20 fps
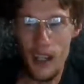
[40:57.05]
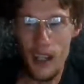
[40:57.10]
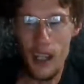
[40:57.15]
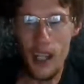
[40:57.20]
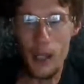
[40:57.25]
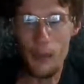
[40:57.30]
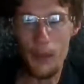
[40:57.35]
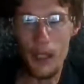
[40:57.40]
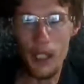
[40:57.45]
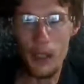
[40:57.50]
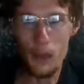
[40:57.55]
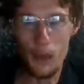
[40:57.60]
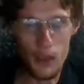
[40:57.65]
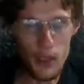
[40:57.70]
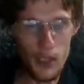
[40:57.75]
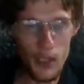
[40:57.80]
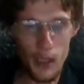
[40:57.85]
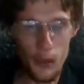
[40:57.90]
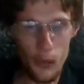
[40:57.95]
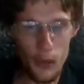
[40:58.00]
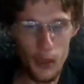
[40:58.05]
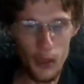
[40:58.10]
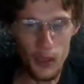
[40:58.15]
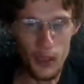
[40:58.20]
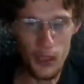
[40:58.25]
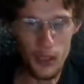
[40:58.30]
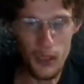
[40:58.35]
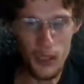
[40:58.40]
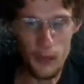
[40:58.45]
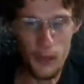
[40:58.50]
I probably will start work
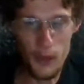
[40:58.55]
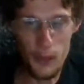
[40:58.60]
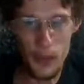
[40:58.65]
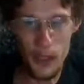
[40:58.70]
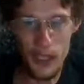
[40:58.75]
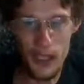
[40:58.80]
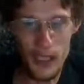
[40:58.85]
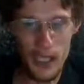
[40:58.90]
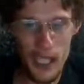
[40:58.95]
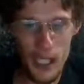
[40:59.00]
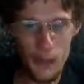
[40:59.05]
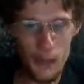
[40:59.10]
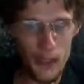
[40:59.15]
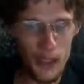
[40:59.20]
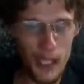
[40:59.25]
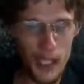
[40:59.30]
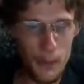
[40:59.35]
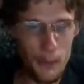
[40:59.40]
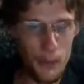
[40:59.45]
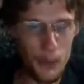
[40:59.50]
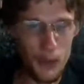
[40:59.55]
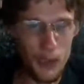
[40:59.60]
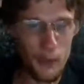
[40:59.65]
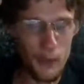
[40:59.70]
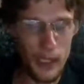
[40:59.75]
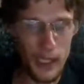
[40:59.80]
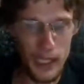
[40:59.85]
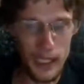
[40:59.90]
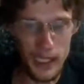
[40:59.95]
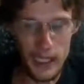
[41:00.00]
on it come springtime in April or
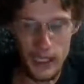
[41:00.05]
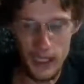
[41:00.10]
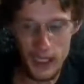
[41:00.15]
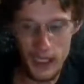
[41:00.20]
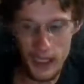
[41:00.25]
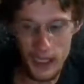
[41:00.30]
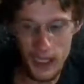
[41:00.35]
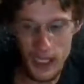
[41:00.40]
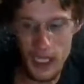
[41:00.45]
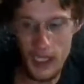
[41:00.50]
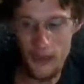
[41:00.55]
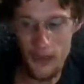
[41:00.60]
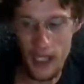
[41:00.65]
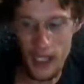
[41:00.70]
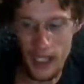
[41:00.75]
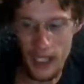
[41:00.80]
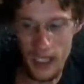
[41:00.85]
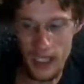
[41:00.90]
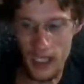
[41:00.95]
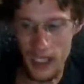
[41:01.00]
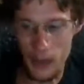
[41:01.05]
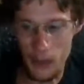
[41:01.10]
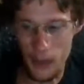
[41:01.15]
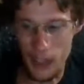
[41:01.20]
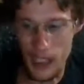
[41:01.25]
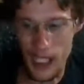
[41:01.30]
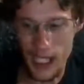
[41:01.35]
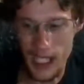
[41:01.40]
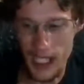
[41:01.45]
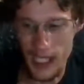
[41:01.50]
May, if I get it. But
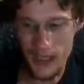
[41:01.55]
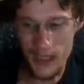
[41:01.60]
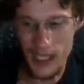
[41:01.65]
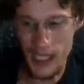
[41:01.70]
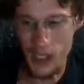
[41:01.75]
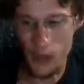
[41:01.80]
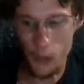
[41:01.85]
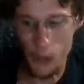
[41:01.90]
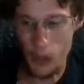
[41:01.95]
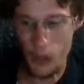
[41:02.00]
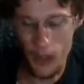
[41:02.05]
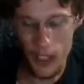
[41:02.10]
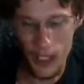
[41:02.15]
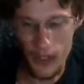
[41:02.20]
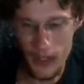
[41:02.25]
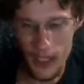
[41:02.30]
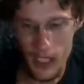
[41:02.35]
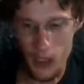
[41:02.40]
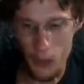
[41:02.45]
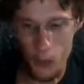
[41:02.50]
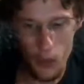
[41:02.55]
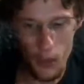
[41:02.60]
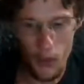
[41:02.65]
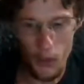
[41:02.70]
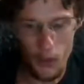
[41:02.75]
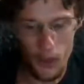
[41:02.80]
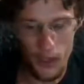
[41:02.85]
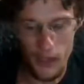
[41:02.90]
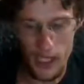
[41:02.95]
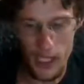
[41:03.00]
I can't say I will, can't say I
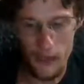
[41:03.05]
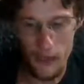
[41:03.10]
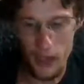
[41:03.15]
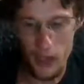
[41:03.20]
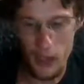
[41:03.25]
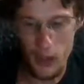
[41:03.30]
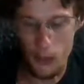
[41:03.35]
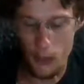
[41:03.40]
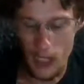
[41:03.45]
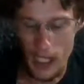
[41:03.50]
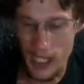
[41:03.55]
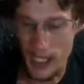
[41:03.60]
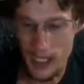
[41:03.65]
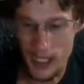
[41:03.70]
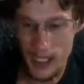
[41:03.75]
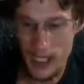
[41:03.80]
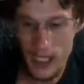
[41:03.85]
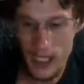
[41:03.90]
won't, because I haven't heard back